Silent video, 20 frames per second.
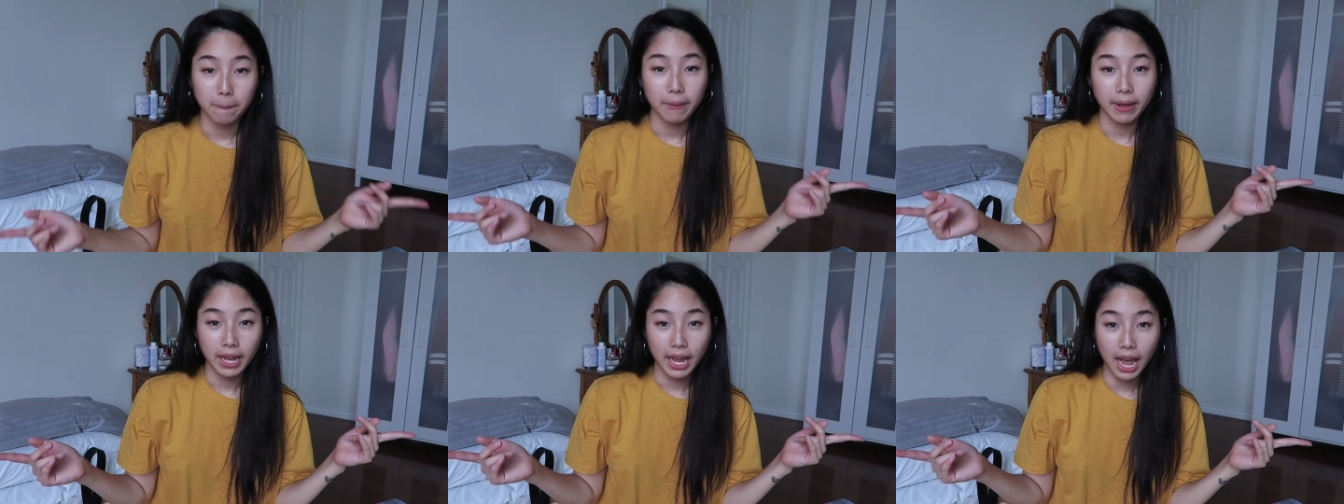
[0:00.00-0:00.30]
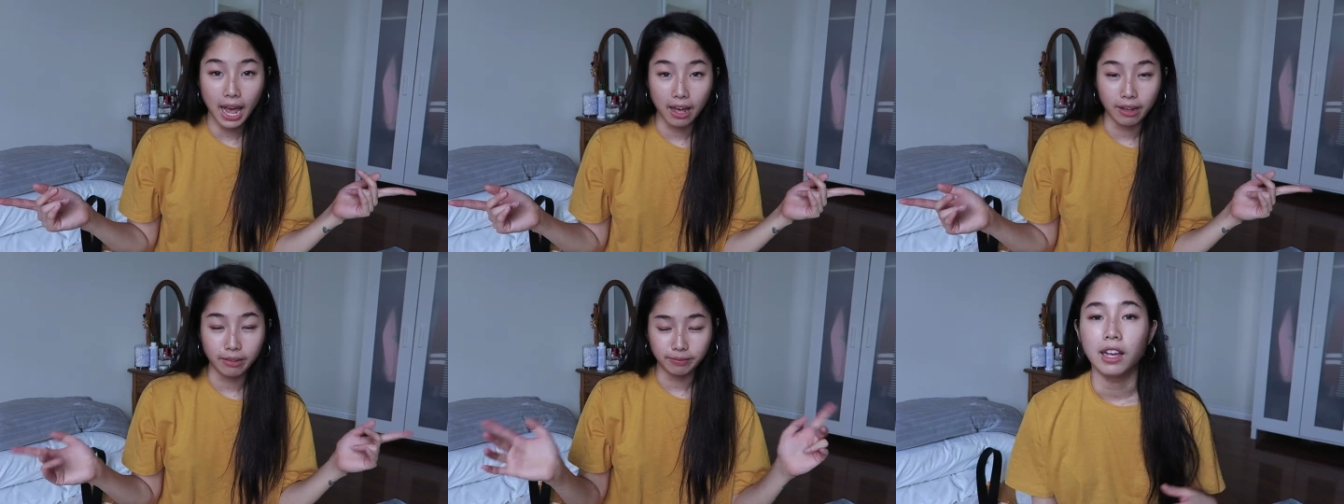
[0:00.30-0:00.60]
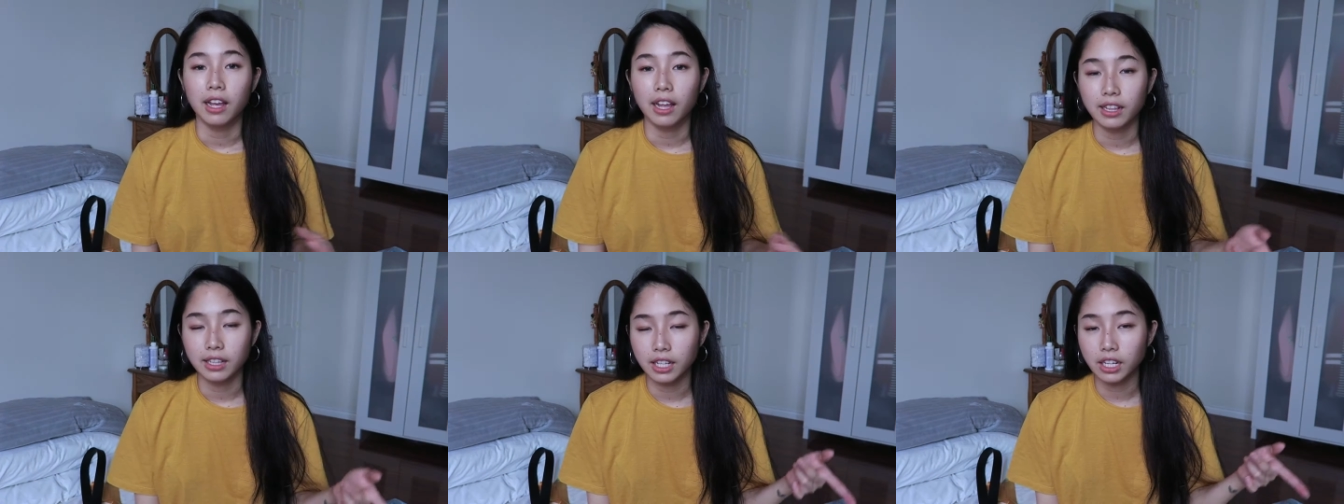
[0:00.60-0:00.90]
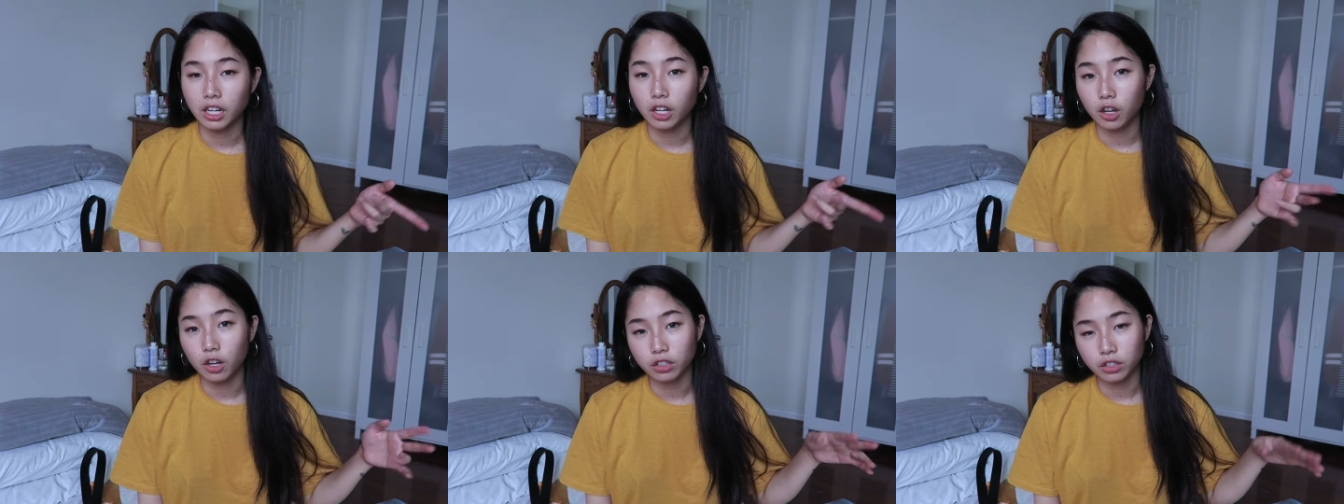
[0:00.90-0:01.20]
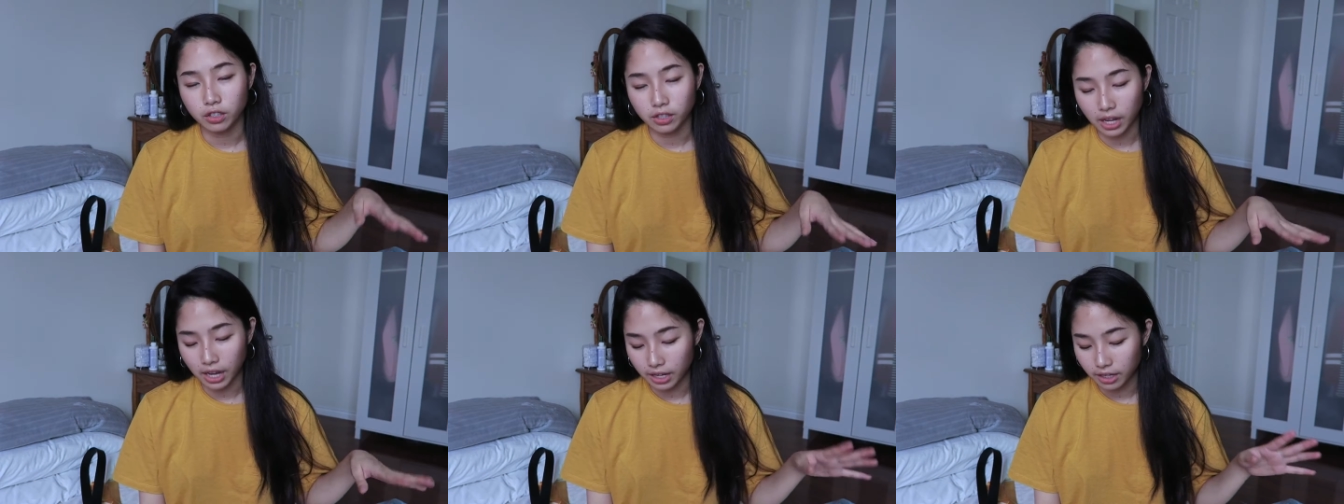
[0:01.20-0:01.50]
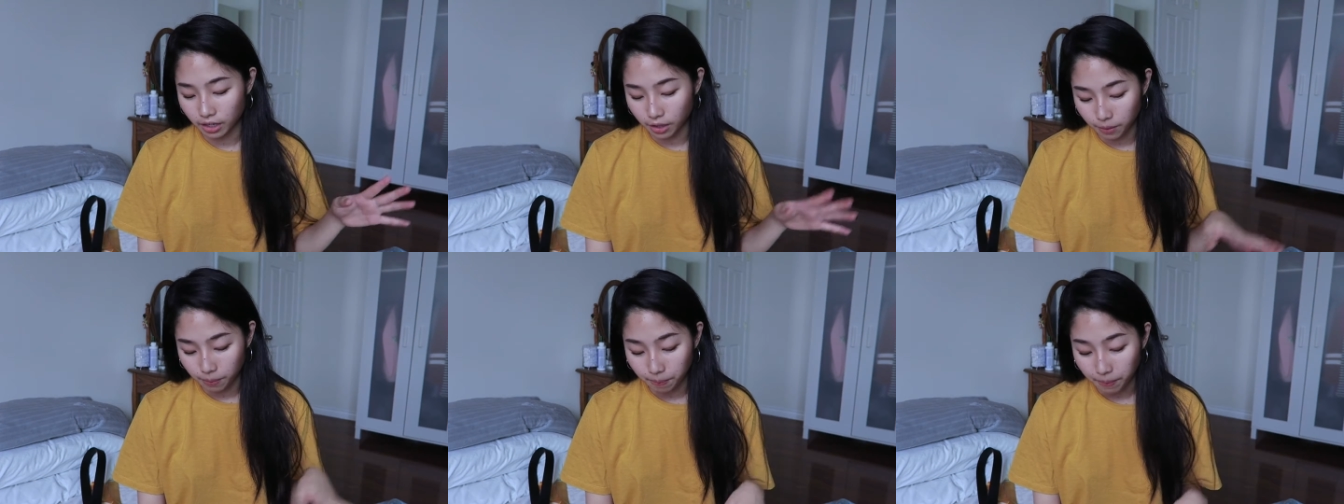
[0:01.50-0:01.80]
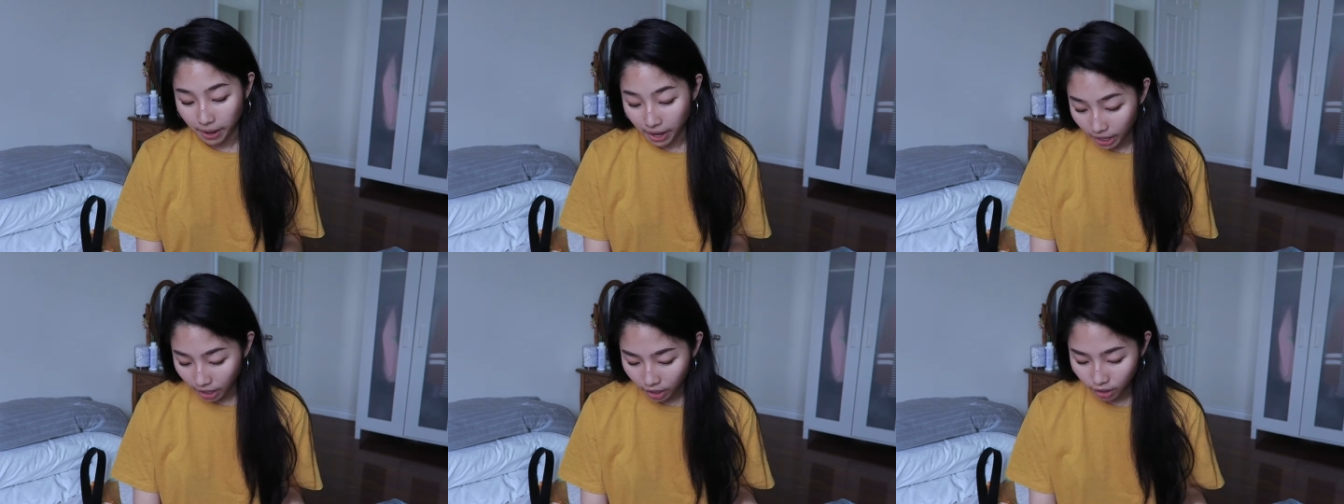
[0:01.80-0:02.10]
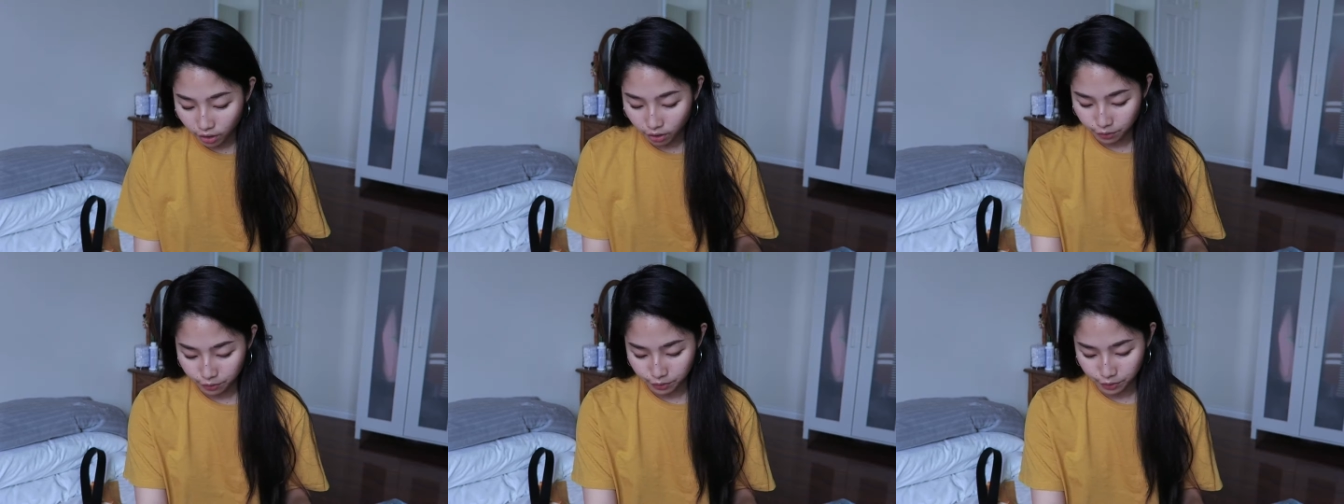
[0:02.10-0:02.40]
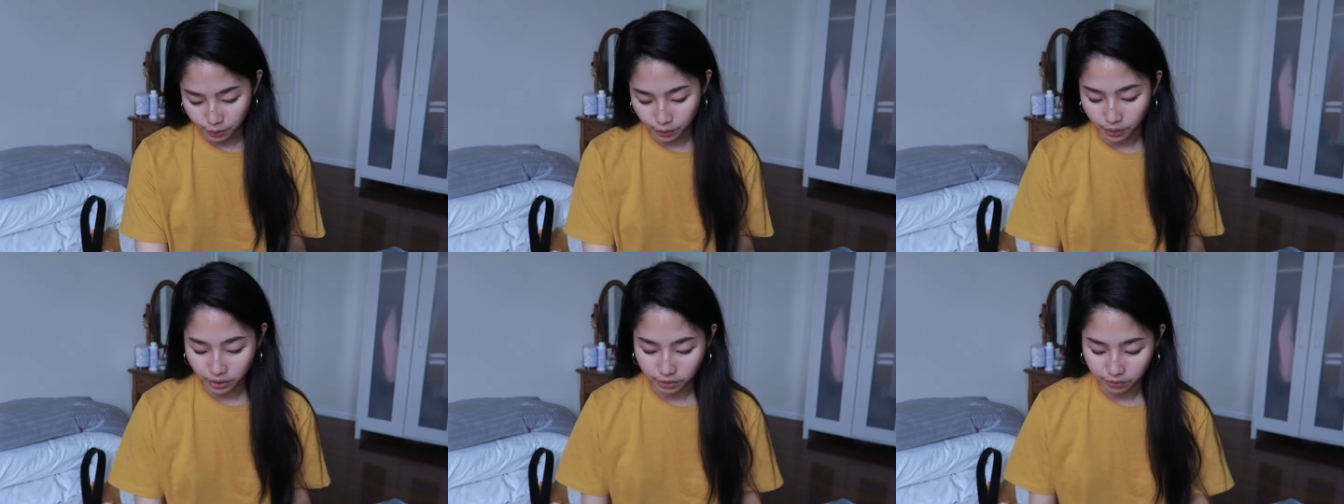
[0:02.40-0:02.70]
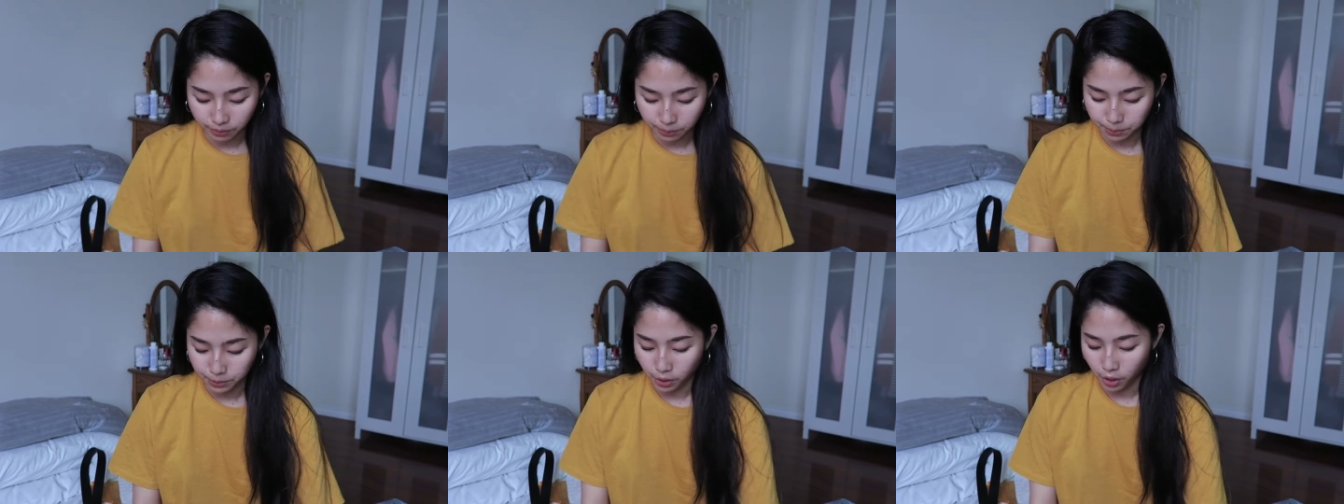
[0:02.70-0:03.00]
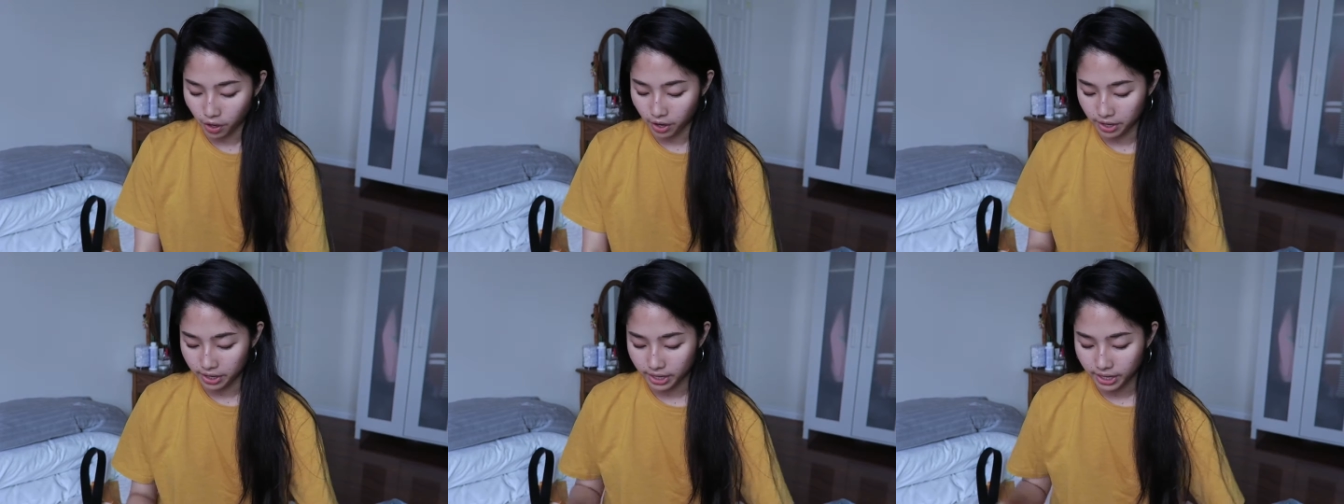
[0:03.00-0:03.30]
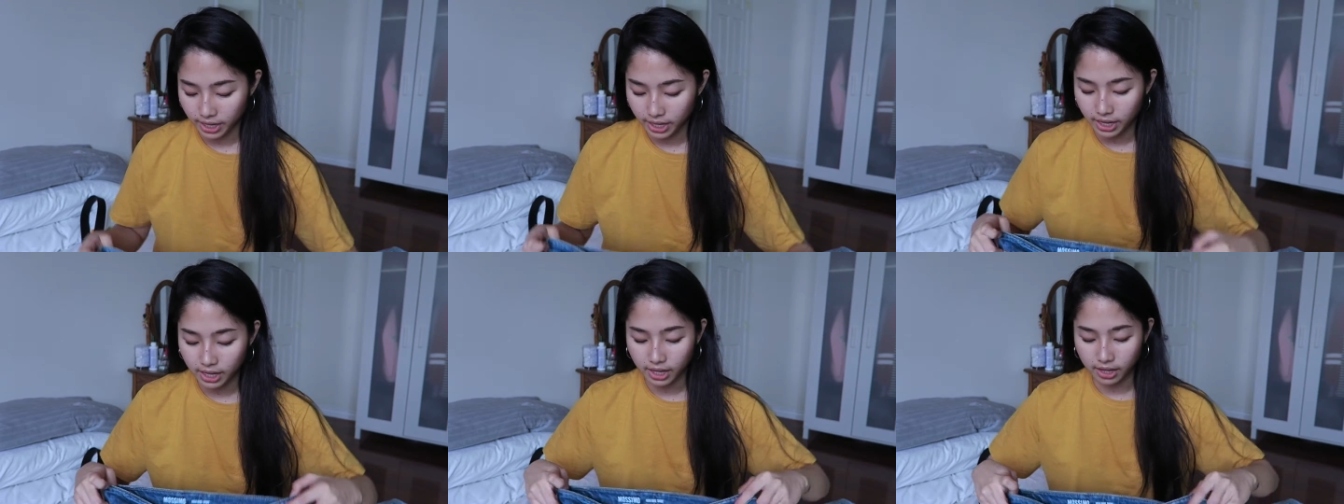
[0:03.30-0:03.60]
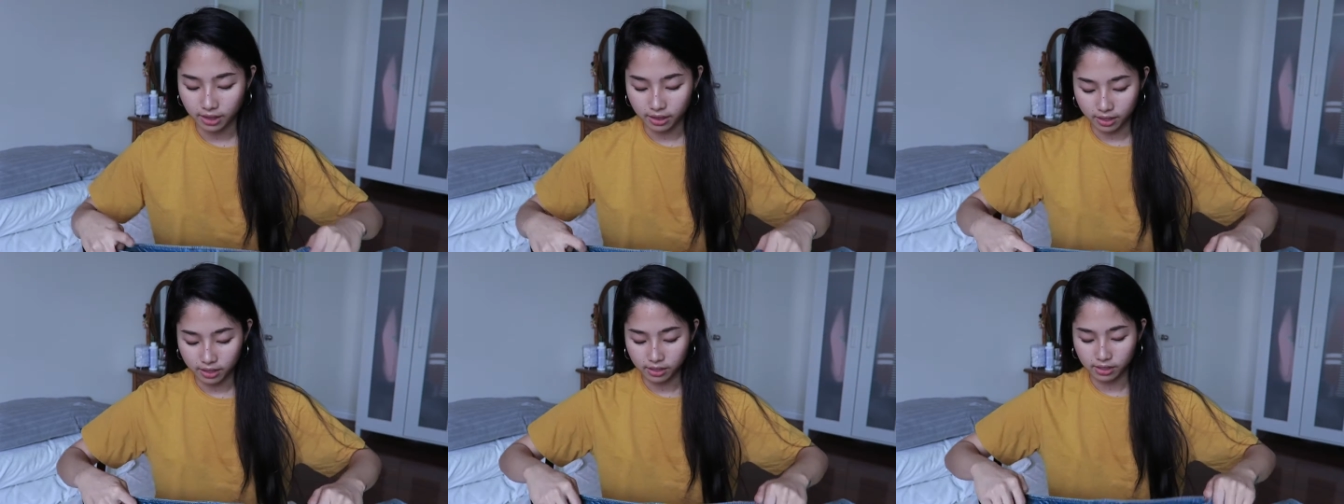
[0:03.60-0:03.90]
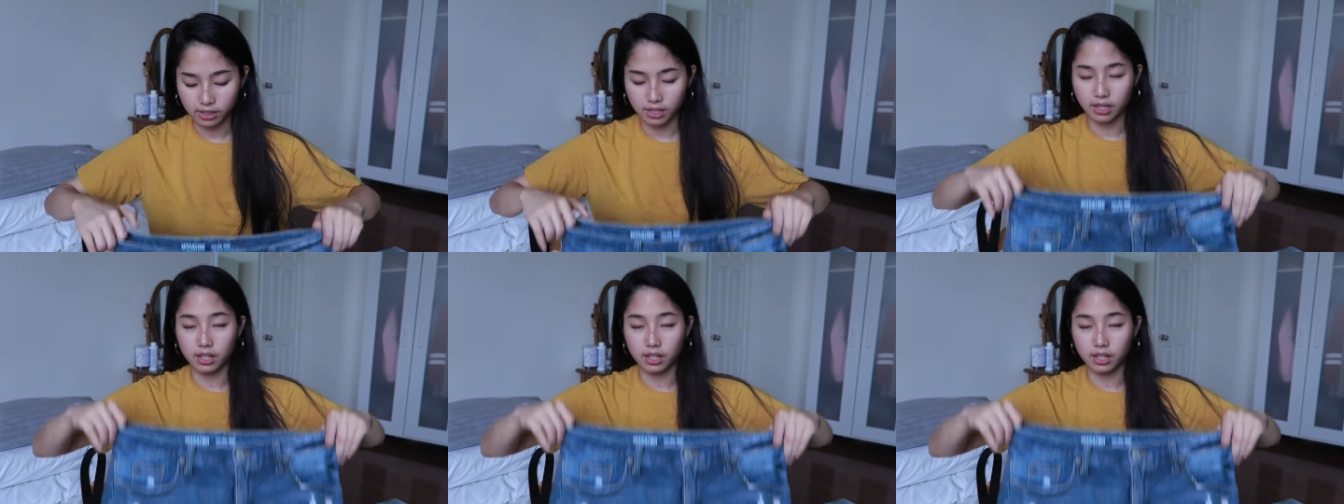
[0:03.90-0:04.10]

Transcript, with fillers: But yeah. And then I also got another pair of shorts from Target, and this